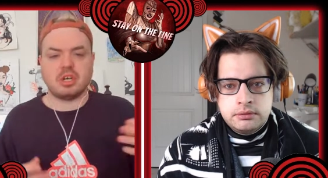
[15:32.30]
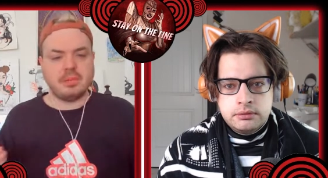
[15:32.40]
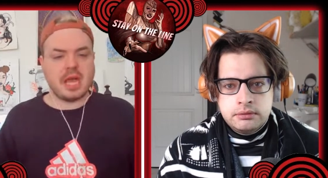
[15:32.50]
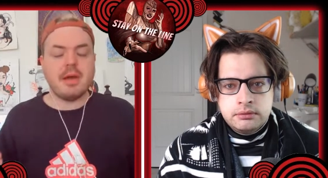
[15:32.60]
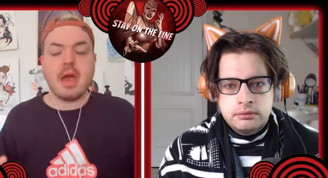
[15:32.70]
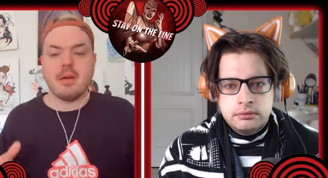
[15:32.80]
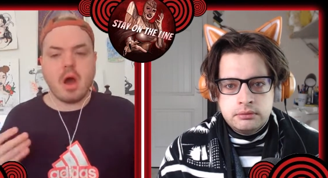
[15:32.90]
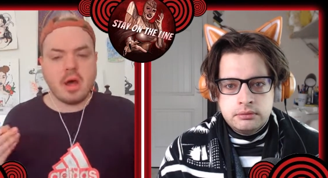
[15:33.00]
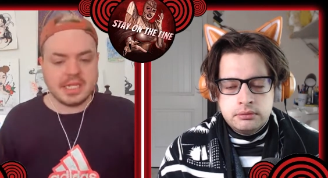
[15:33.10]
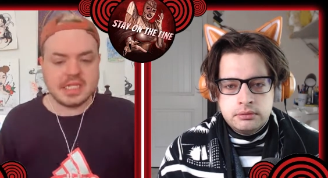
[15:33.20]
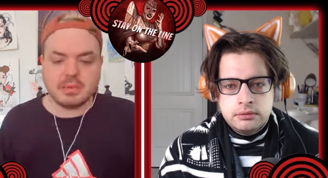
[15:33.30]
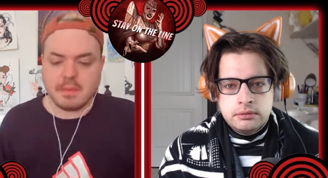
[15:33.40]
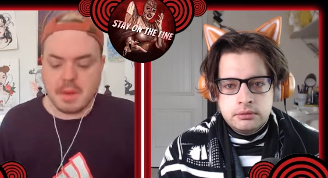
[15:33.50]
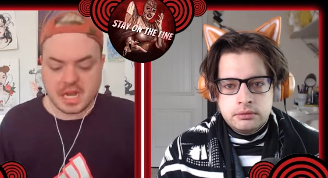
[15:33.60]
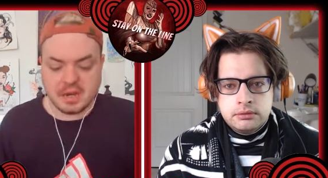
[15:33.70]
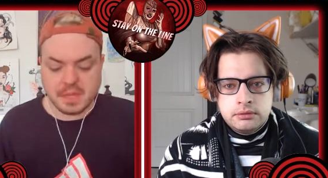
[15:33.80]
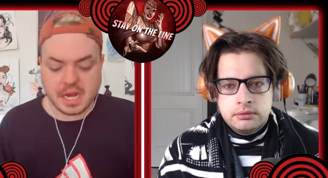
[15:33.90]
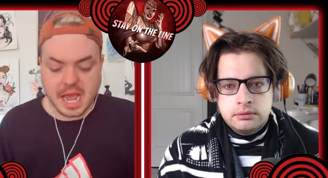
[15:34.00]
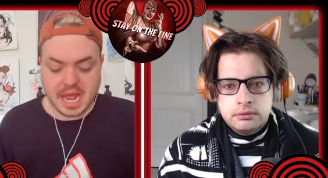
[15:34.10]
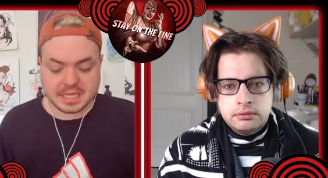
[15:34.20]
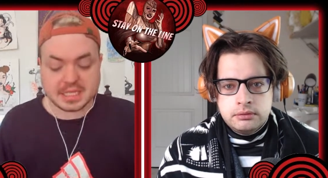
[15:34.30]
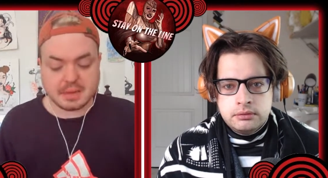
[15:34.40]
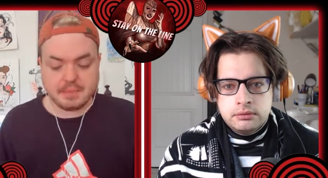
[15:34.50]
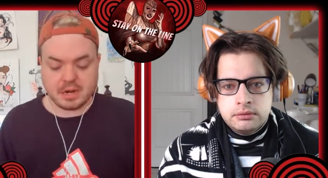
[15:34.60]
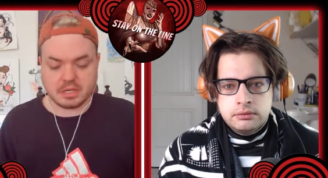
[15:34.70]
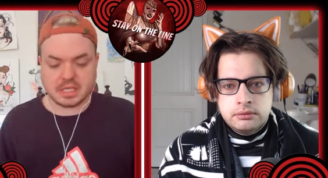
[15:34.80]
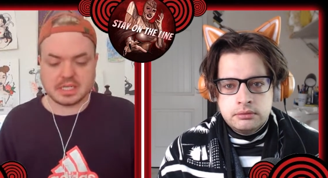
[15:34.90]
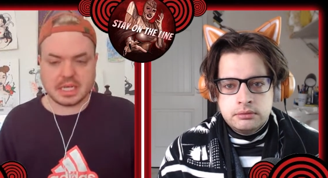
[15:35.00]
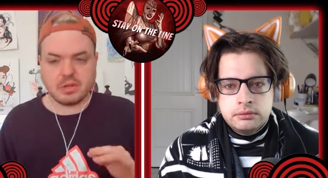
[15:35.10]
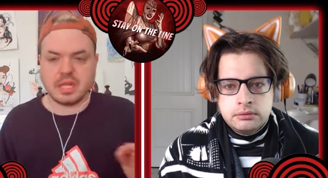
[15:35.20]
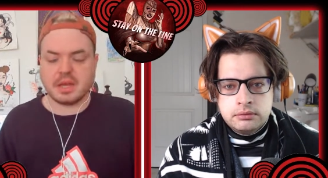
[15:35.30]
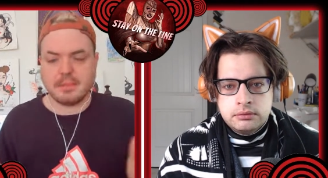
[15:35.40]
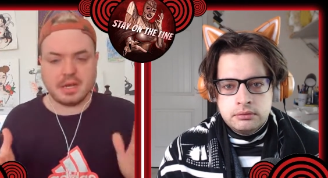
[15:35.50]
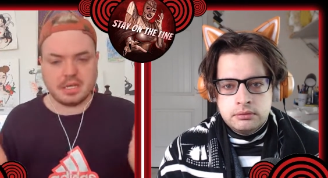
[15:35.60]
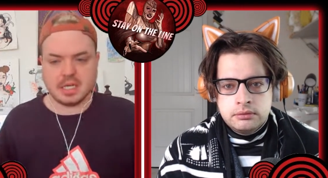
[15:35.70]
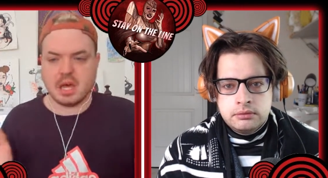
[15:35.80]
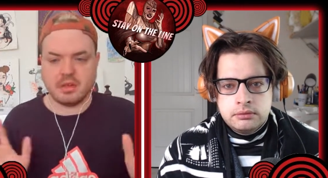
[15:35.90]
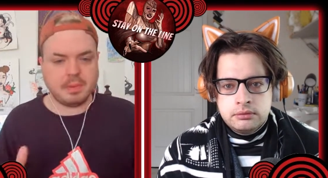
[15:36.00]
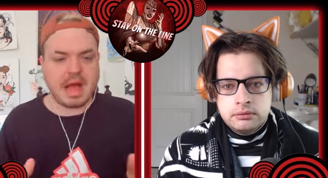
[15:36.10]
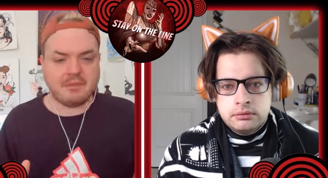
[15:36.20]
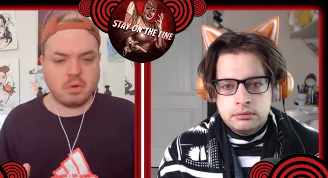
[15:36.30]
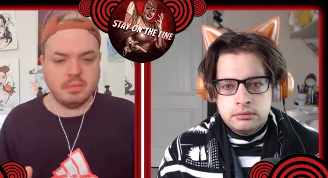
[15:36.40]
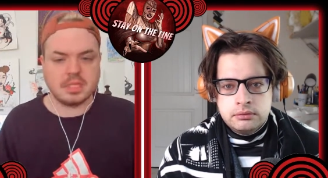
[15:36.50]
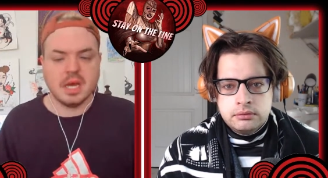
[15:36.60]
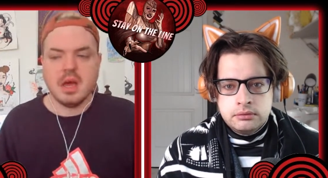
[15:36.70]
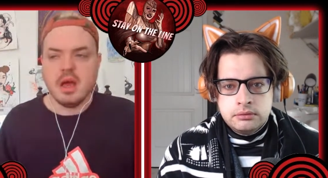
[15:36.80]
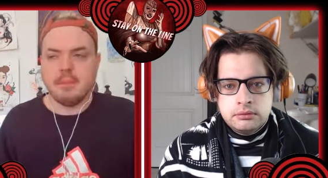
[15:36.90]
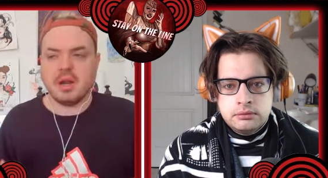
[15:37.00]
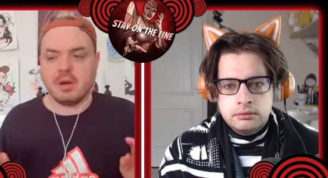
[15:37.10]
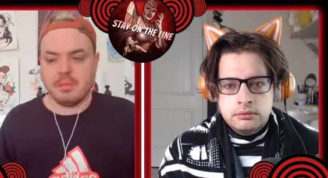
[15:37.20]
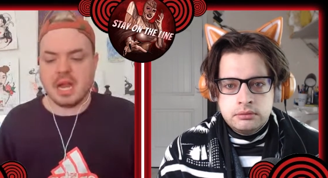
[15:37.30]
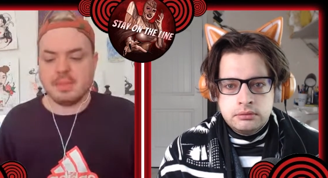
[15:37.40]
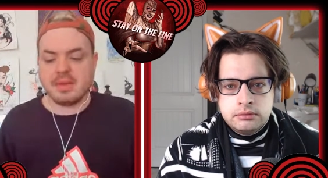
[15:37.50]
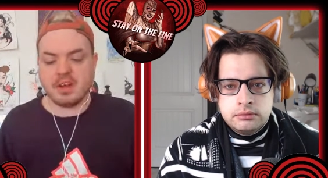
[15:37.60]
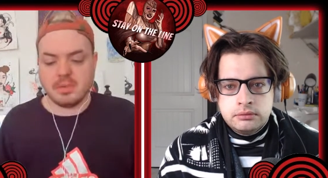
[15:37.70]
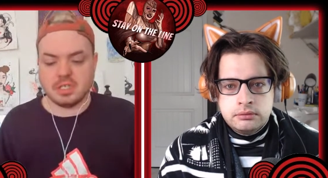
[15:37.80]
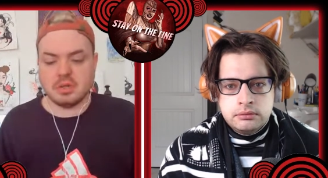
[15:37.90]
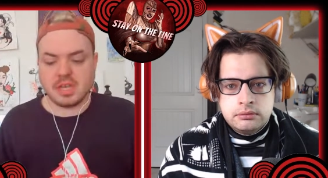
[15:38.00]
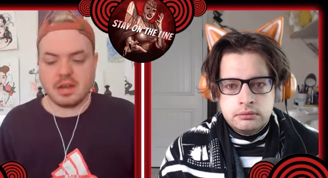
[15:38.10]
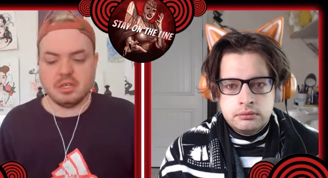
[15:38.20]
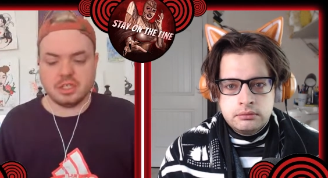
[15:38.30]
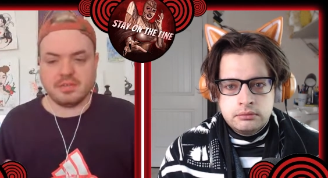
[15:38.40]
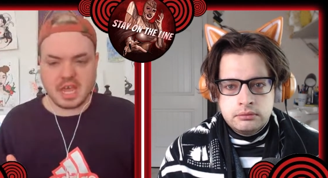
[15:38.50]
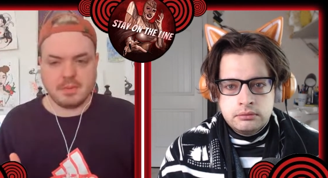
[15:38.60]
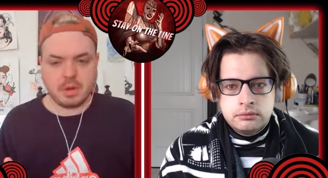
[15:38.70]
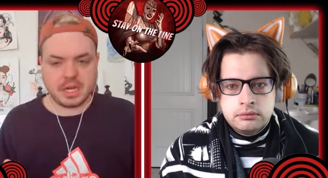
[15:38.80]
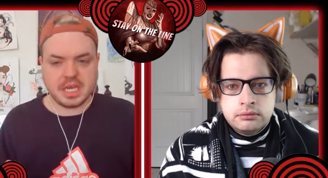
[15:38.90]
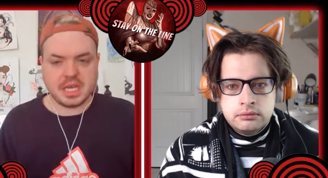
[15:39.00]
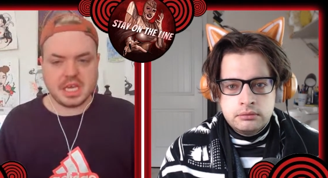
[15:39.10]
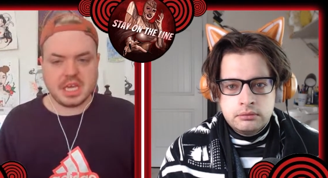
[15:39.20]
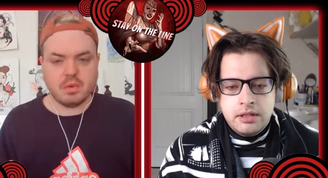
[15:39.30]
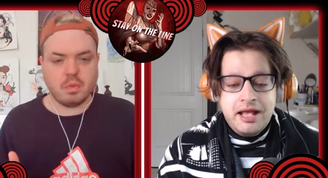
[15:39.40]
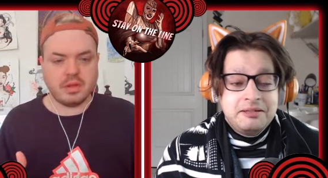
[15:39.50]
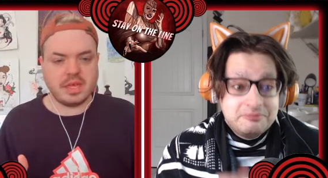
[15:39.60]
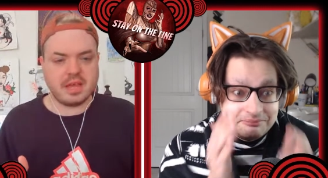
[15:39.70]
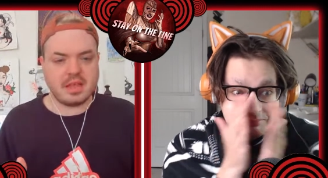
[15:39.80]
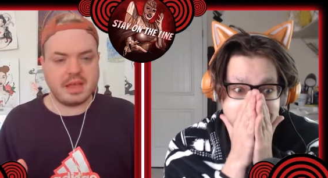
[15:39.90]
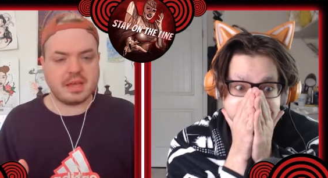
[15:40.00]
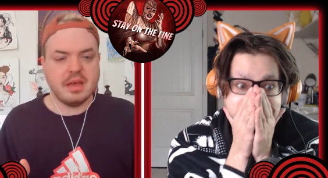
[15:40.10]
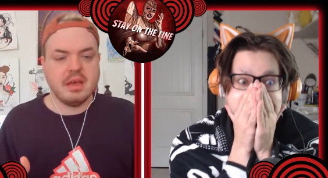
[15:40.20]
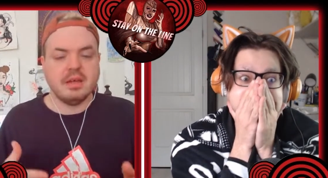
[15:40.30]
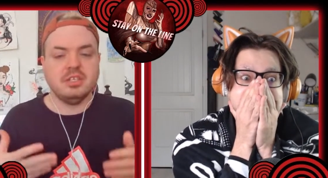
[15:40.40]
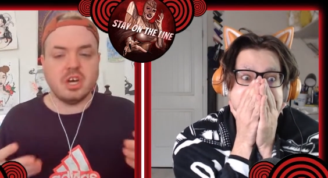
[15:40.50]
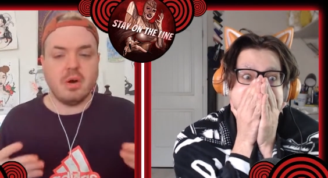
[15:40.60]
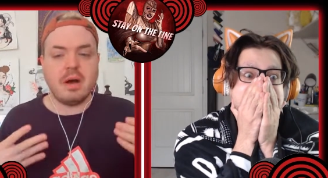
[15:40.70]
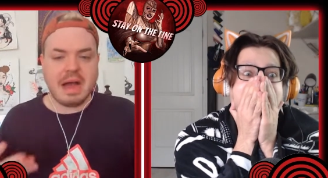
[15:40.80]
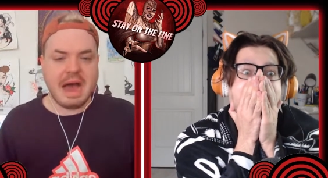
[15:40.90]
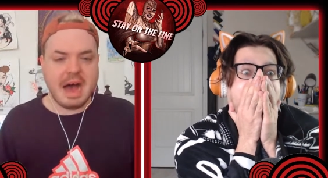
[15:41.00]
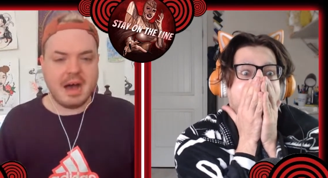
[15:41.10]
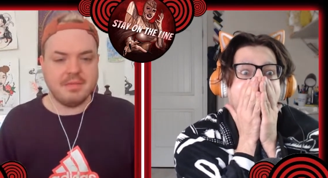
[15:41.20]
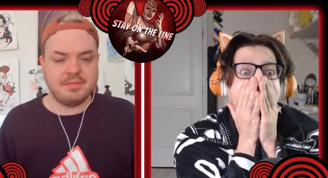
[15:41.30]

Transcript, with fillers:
Speaker 1: It honestly reminded me, and I hate this comparison because I don't like comparing to other platforms, but it reminded me very much of the energy of Camp Wannakiki, where they don't have